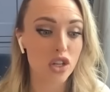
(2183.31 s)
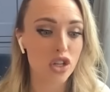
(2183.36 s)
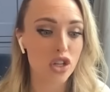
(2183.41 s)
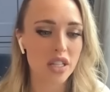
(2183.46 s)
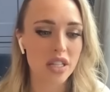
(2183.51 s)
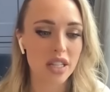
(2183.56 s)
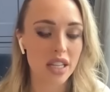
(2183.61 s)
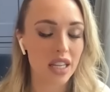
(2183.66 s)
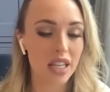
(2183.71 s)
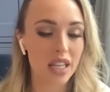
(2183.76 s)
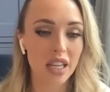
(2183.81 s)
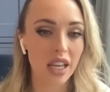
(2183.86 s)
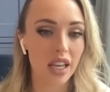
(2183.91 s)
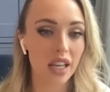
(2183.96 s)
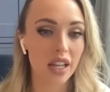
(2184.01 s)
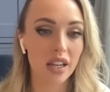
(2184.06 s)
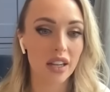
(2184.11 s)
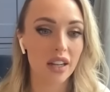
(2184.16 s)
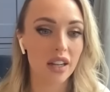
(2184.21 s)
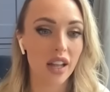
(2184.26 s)
and just
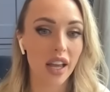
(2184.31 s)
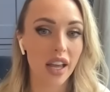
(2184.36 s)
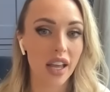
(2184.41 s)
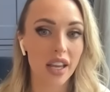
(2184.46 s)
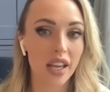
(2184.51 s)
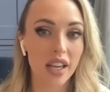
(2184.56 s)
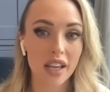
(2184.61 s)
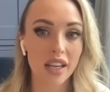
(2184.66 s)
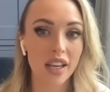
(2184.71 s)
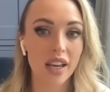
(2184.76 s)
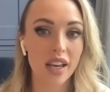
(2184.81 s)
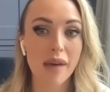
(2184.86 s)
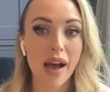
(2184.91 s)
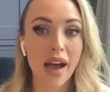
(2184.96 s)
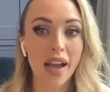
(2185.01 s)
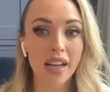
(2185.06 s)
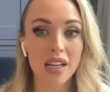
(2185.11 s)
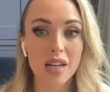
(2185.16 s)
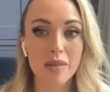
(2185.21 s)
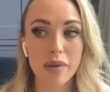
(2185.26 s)
thinking, like,
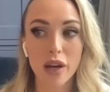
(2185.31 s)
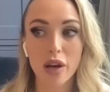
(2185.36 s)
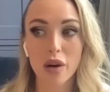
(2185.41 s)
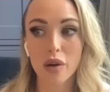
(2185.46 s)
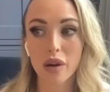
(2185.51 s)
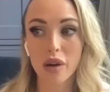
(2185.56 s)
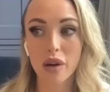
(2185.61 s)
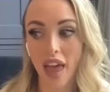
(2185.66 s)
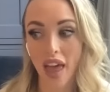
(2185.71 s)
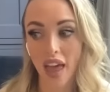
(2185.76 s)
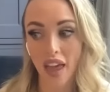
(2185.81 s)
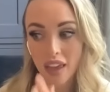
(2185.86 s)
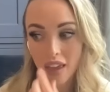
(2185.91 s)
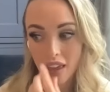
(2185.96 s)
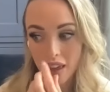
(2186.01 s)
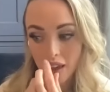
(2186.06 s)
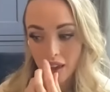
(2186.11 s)
am I going to be okay?